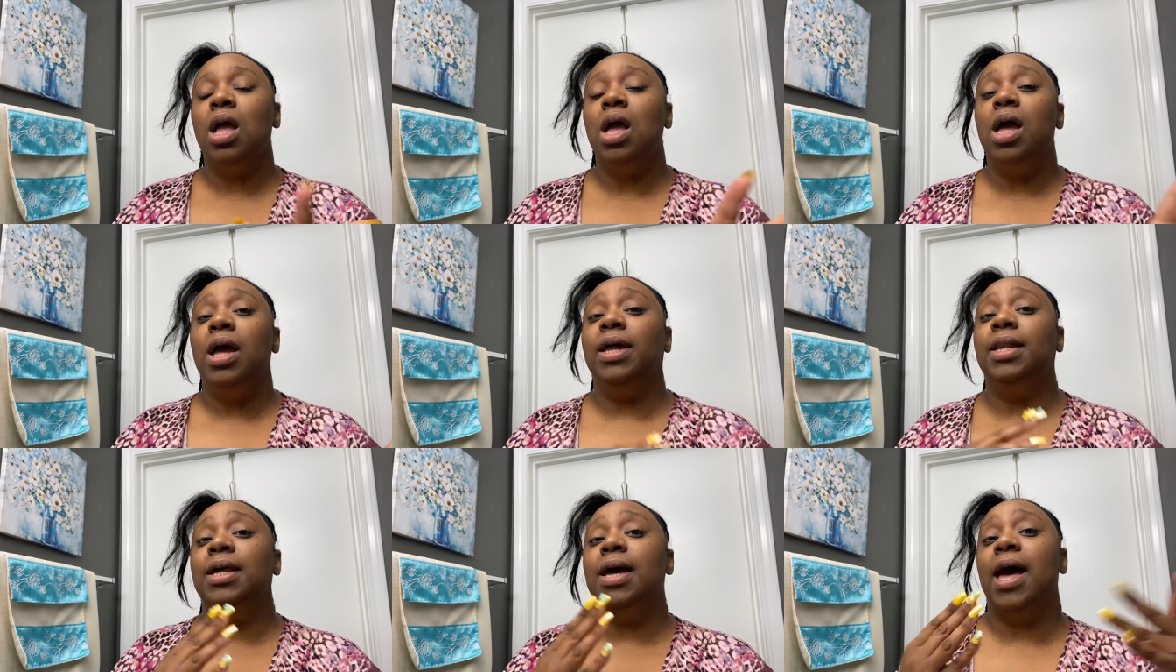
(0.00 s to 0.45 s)

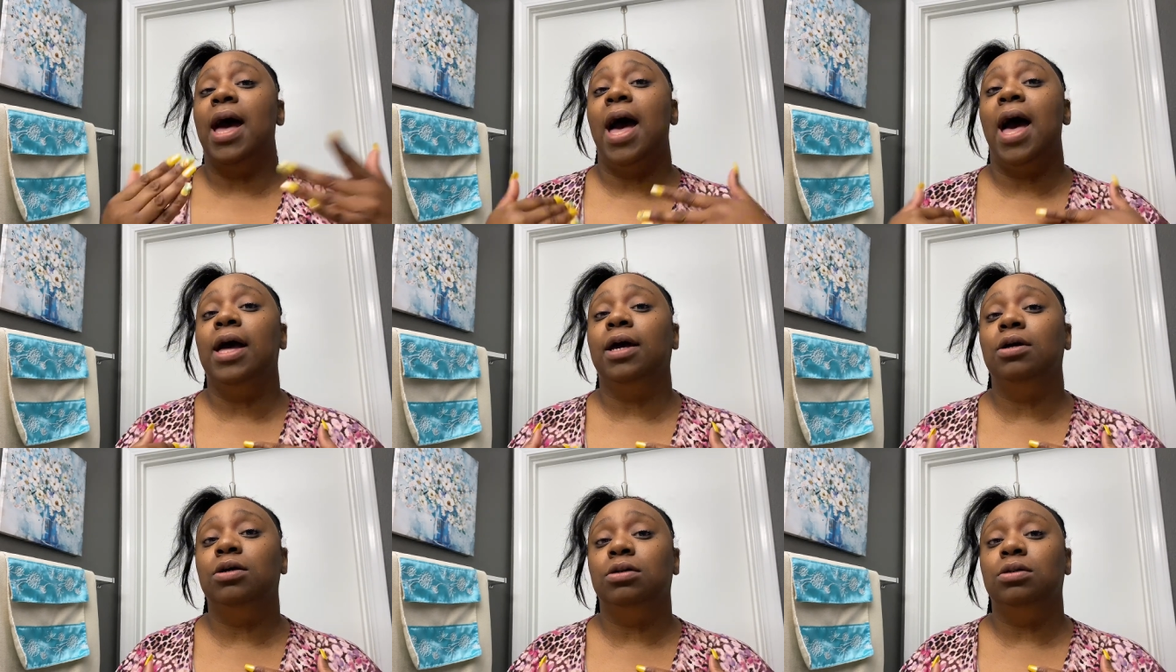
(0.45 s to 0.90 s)
And then
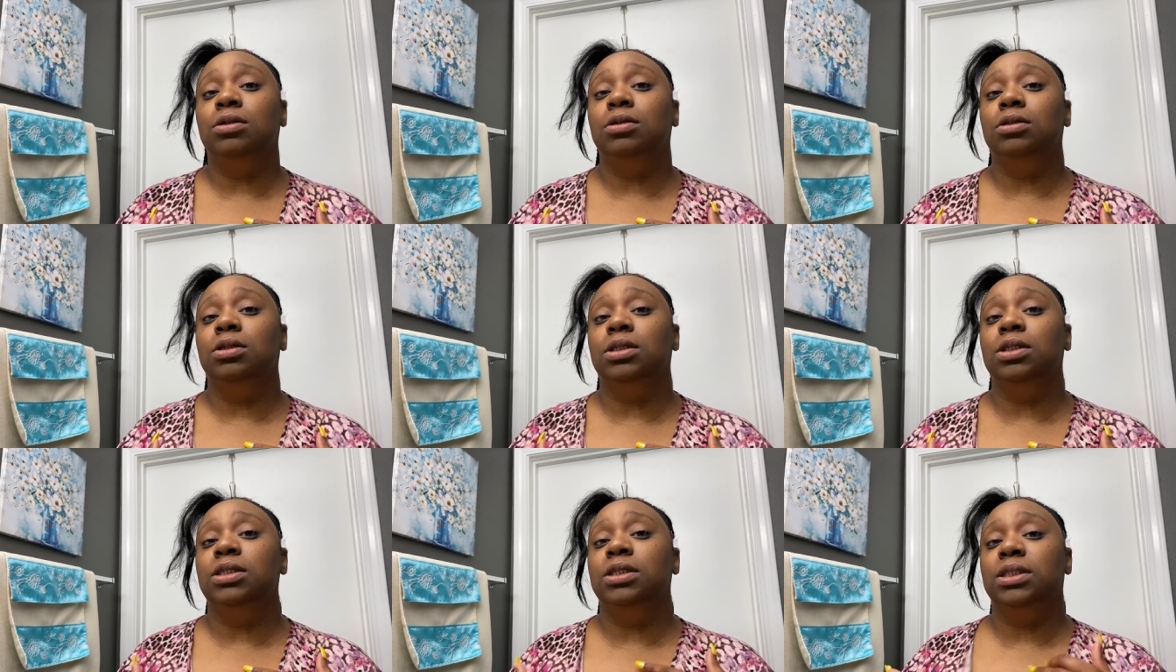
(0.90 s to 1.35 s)
I
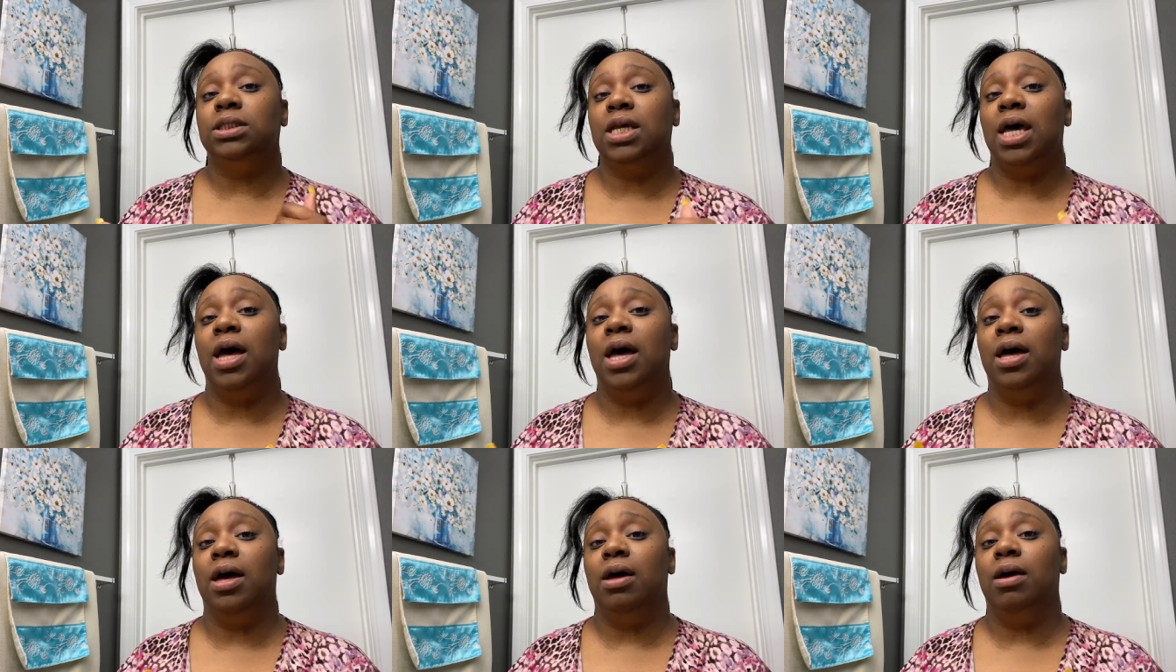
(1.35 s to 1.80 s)
cooked
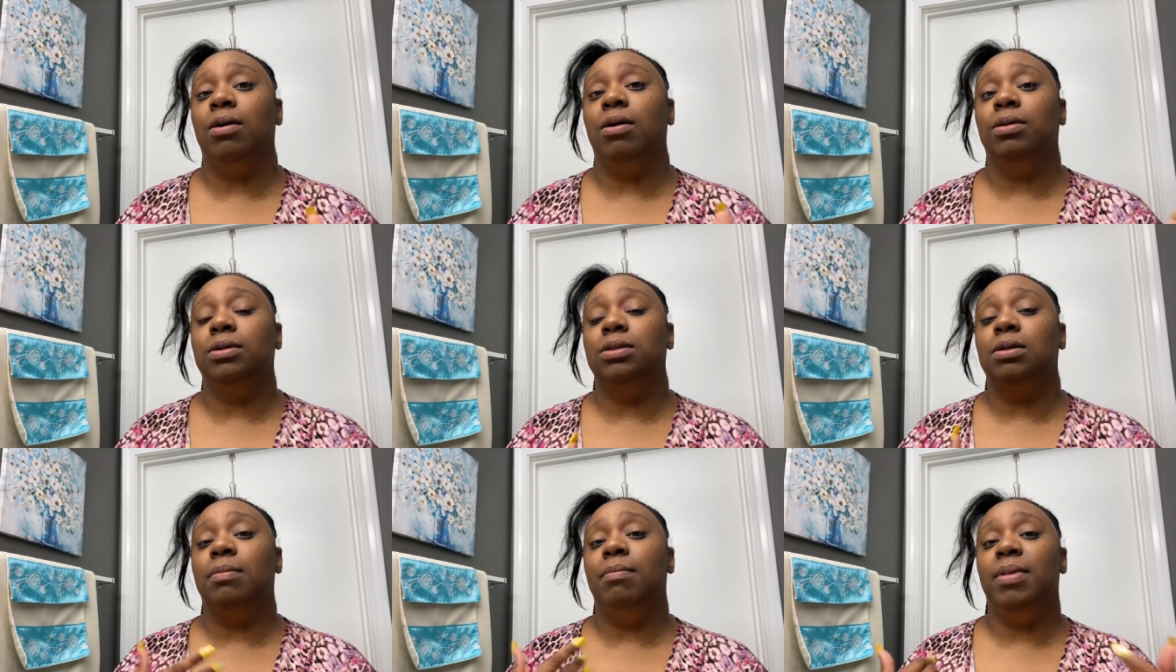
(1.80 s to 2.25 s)
inside
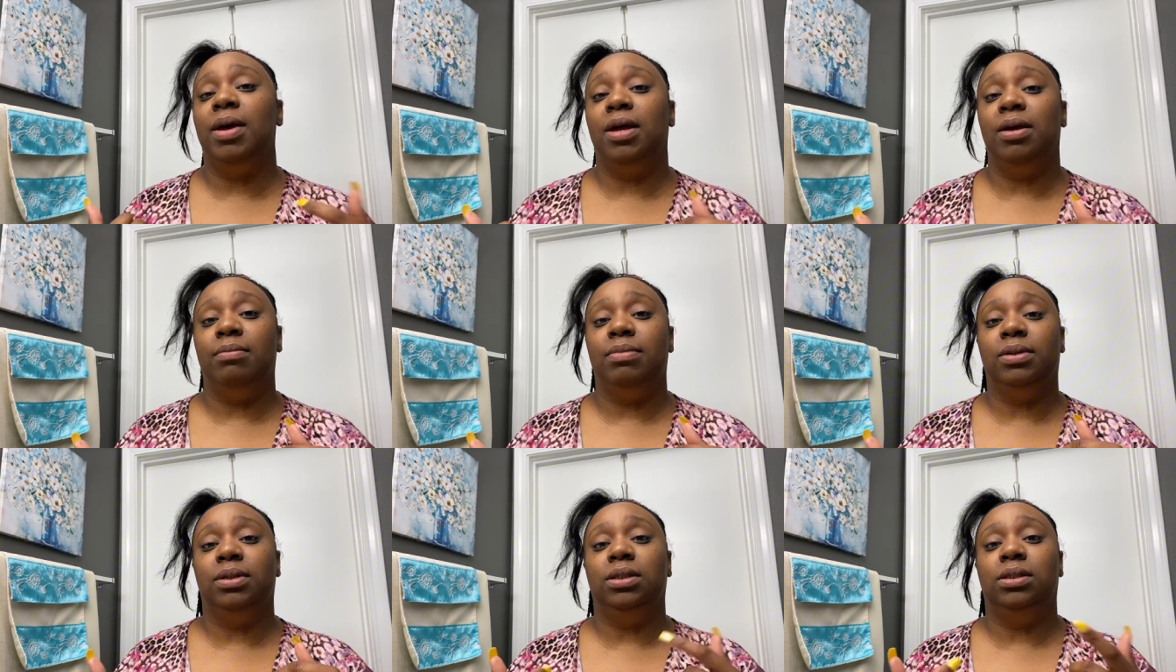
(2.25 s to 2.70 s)
some
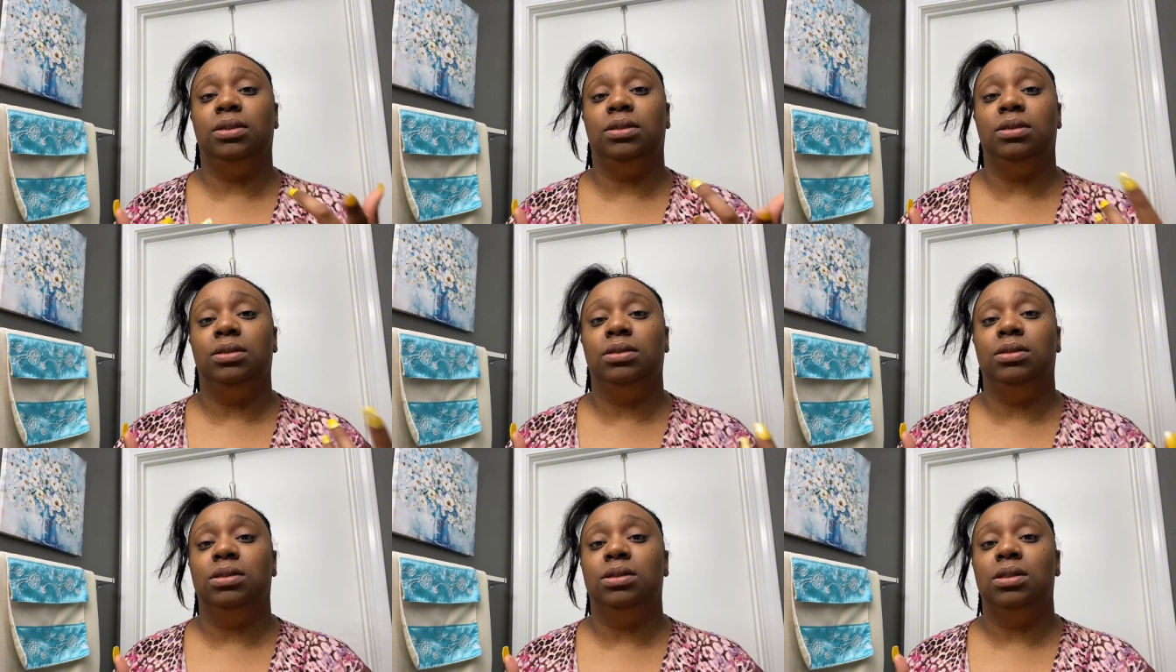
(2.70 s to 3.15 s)
baked
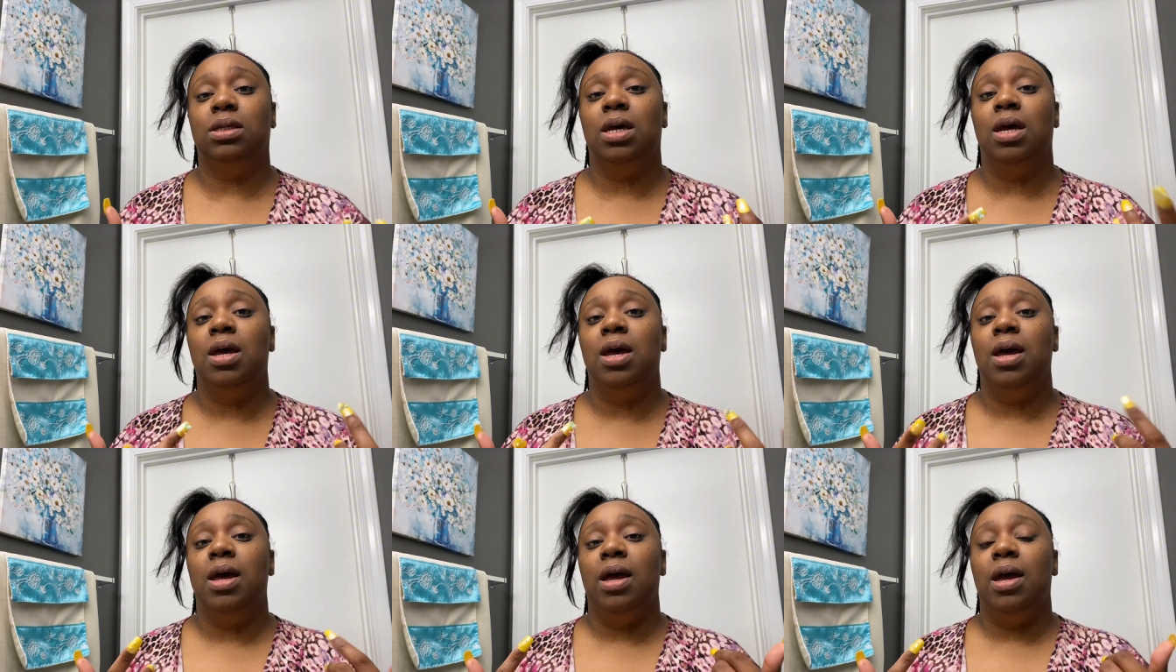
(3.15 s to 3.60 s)
beans
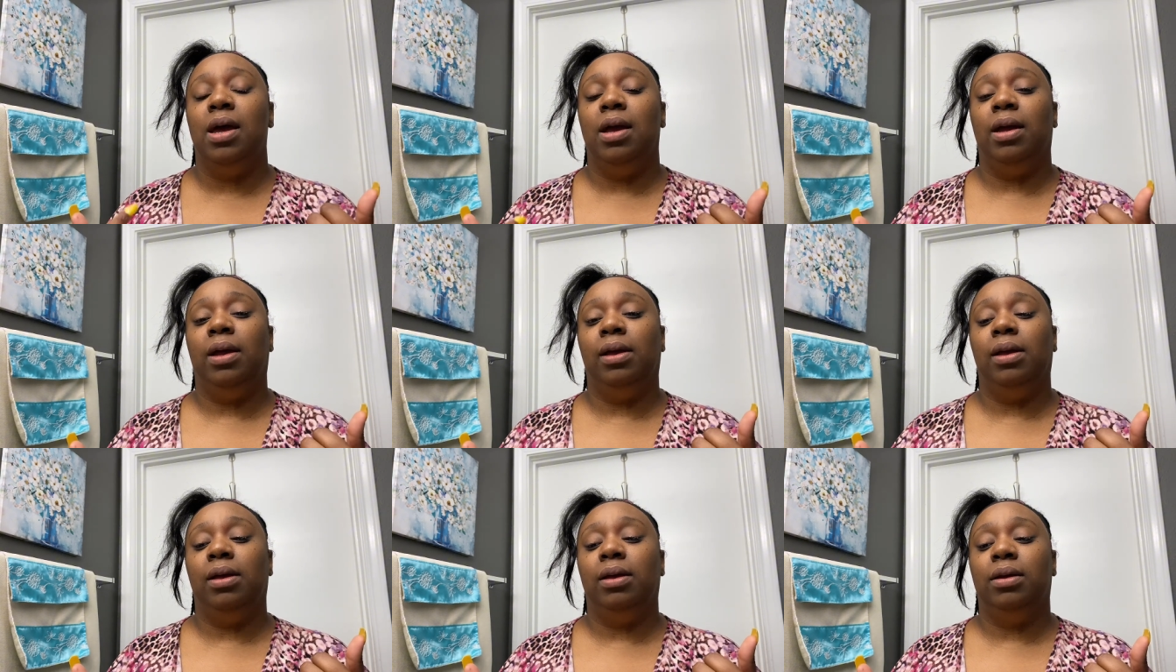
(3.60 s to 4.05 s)

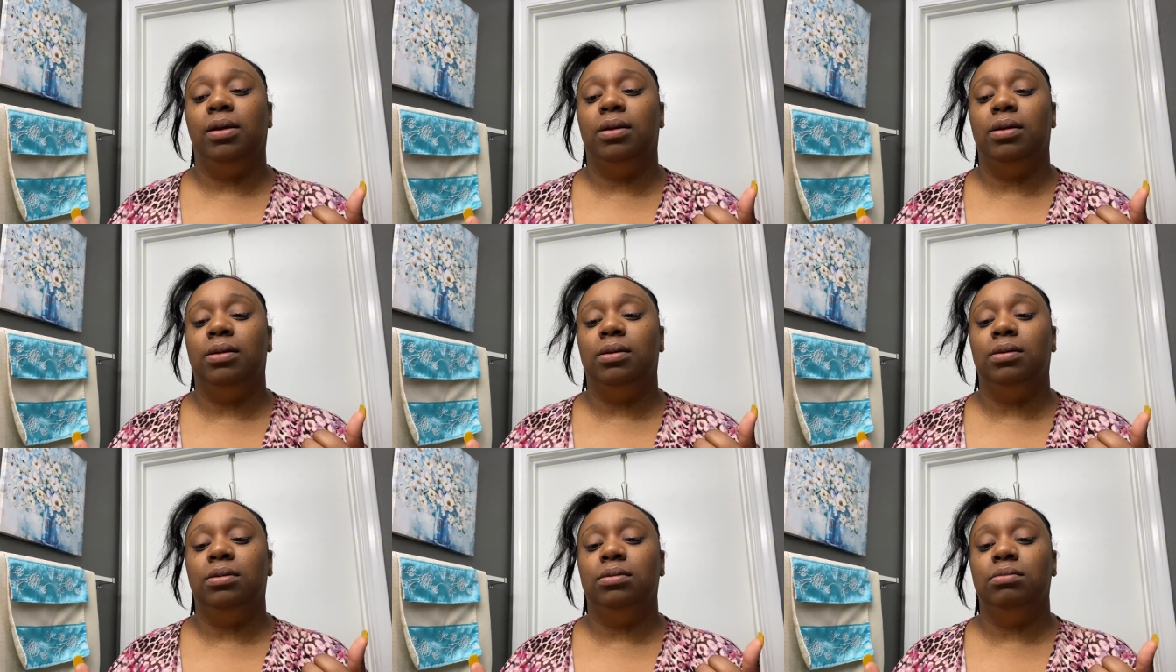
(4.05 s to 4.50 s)

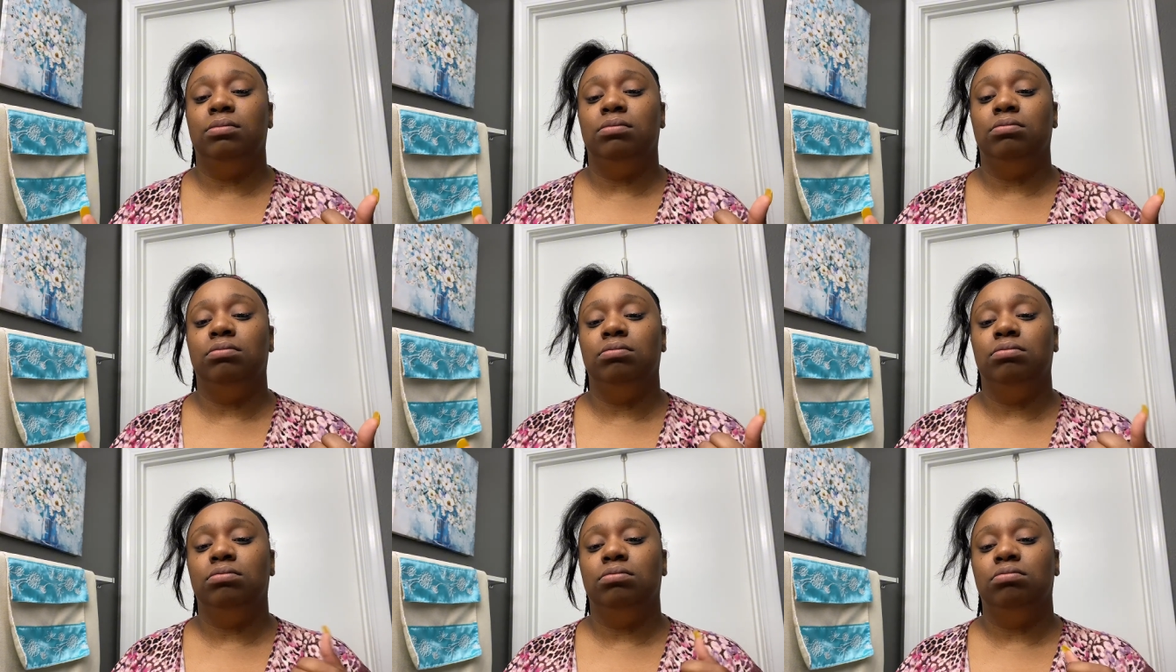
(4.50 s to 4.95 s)

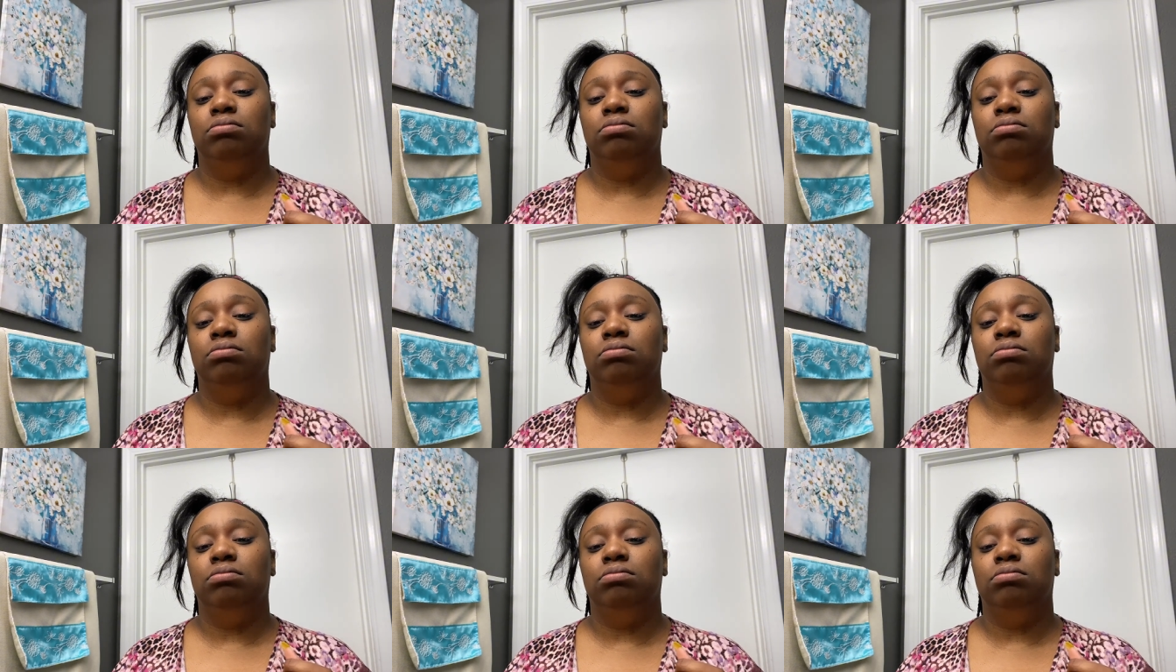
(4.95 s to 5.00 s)
and,